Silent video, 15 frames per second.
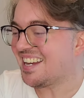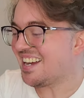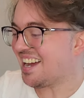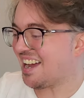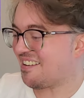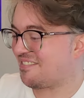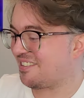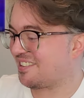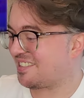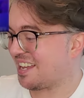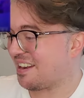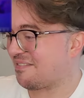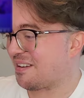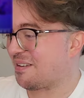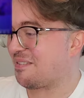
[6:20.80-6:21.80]
I feel
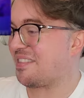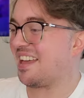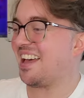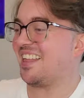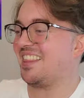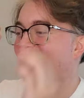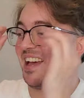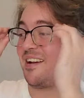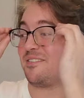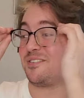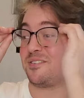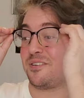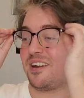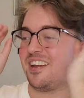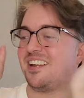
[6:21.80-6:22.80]
satisfied with that. That was
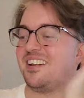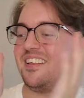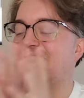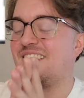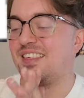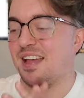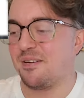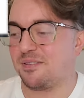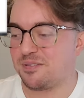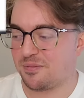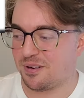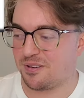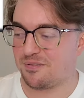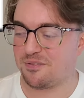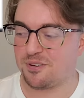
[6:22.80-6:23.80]
great. That was
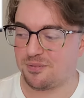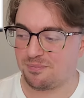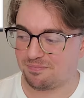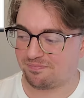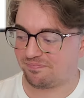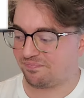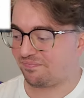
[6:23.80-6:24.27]
wonderful.